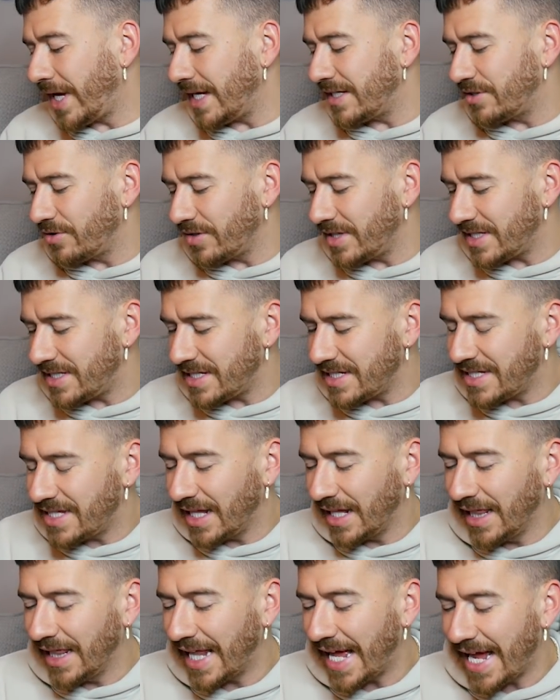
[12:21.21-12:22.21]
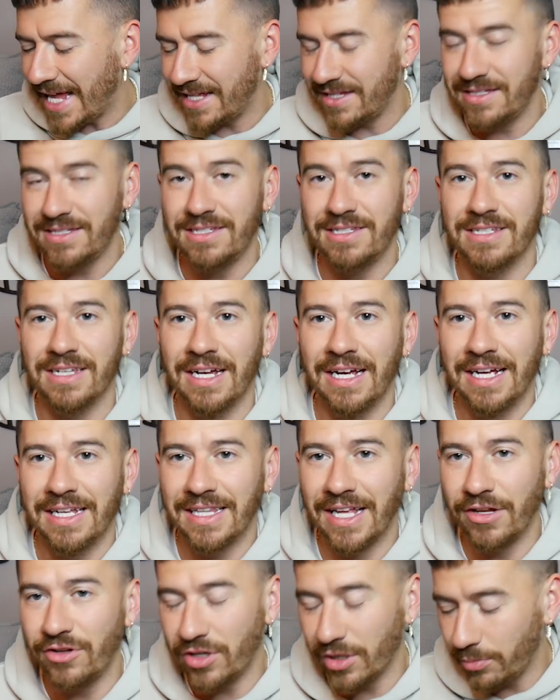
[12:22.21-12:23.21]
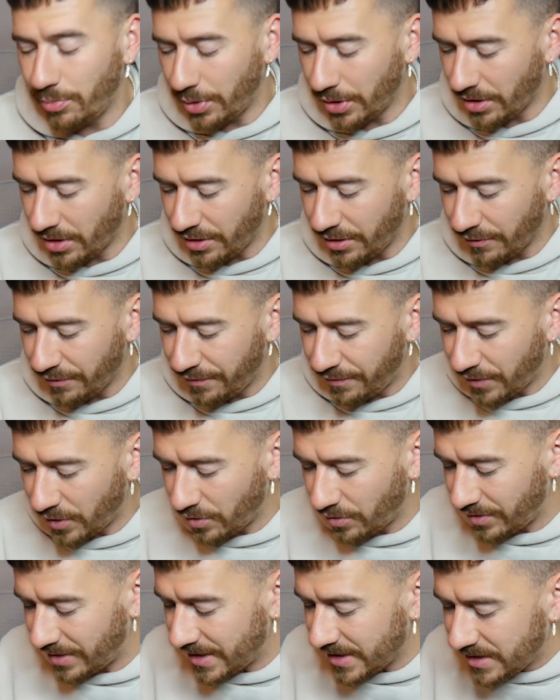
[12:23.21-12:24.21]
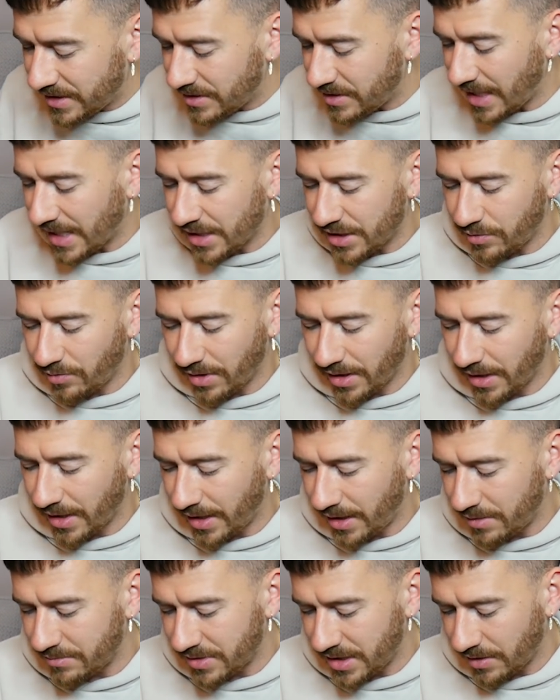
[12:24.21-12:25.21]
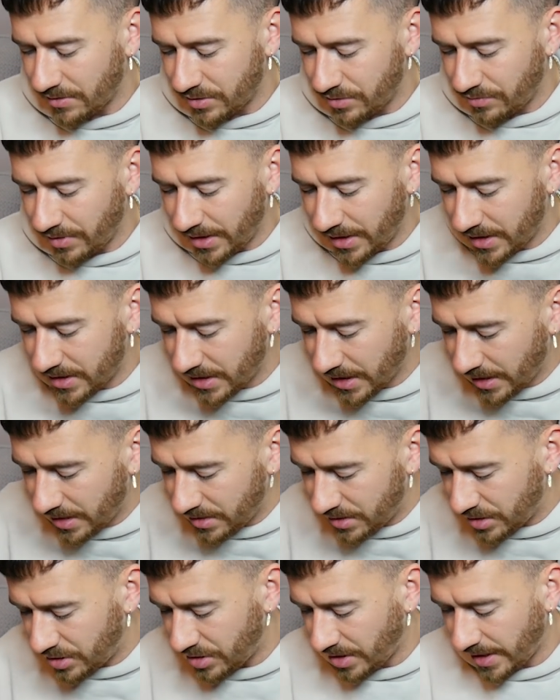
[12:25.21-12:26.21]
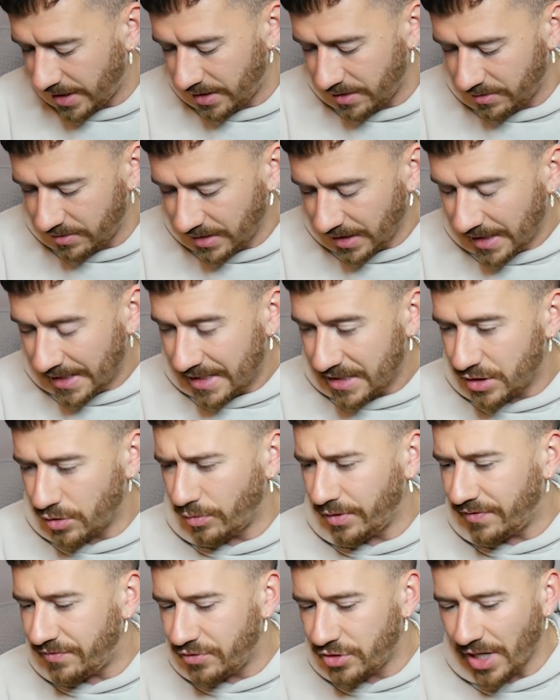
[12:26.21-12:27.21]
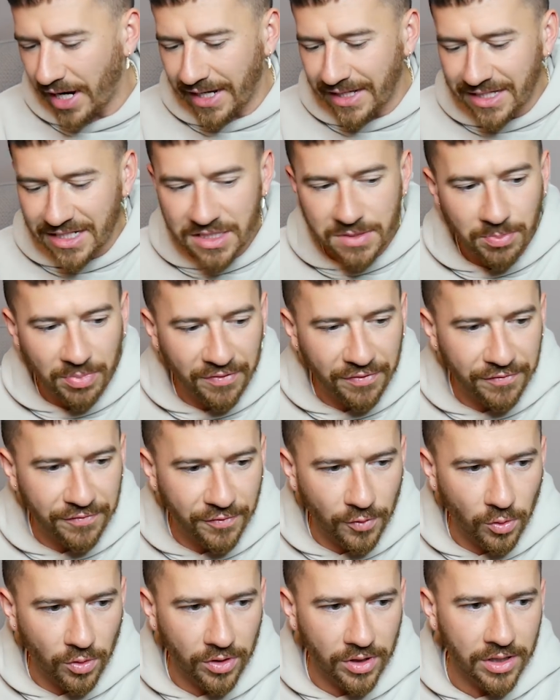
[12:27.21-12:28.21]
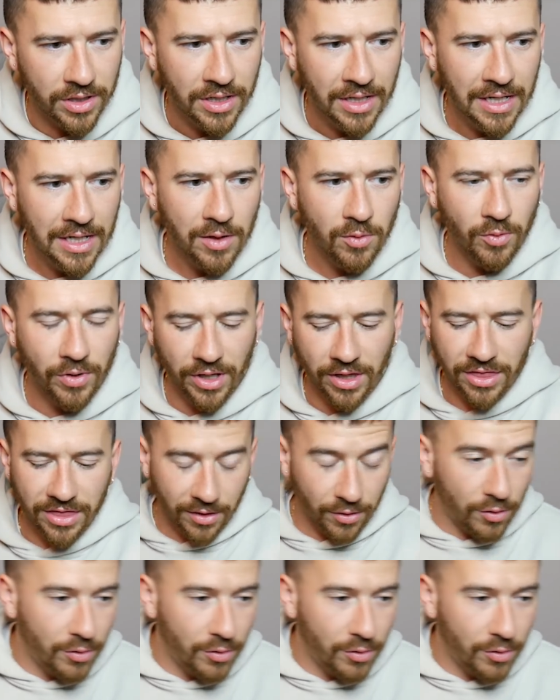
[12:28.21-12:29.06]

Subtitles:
okay, so this is the lens that you can put on your phone. This is actually one of the items I was really excited to try out. So we've tried this before with,